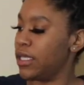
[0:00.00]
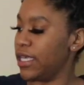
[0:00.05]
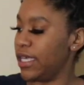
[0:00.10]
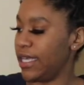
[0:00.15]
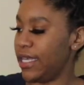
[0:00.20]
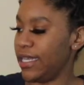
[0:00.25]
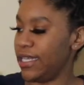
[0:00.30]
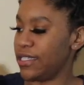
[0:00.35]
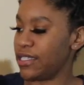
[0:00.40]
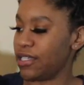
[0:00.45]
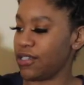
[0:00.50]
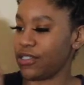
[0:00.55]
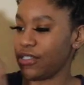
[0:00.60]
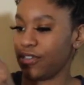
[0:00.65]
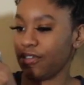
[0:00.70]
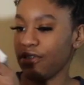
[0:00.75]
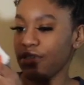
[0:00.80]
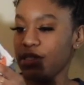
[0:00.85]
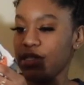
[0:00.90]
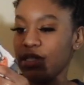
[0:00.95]
Yeah, these are
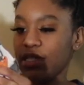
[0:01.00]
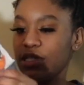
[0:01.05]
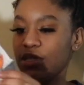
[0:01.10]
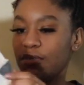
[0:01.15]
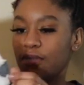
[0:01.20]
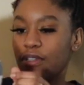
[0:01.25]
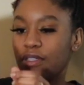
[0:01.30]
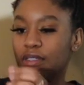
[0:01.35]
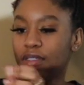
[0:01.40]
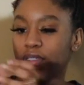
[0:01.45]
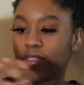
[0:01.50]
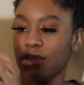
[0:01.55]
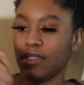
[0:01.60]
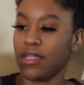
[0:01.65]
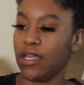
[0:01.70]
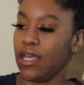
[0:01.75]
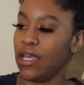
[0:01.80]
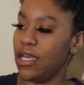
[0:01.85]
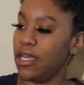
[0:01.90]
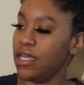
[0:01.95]
0 to 6 months.
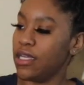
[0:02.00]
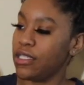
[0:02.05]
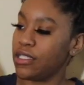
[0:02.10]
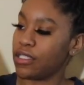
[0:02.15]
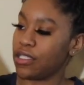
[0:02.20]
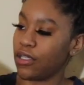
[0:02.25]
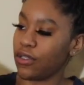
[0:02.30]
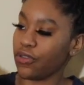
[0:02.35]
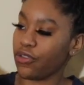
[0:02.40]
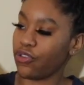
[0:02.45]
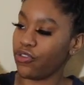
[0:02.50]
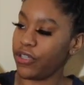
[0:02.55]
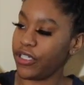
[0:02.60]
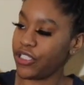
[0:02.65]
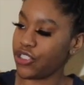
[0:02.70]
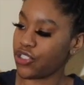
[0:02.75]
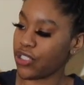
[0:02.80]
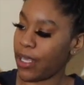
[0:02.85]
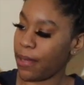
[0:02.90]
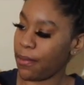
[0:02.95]
So
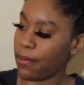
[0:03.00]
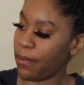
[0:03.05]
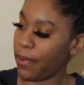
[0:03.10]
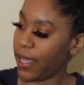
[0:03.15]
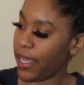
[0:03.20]
3-striped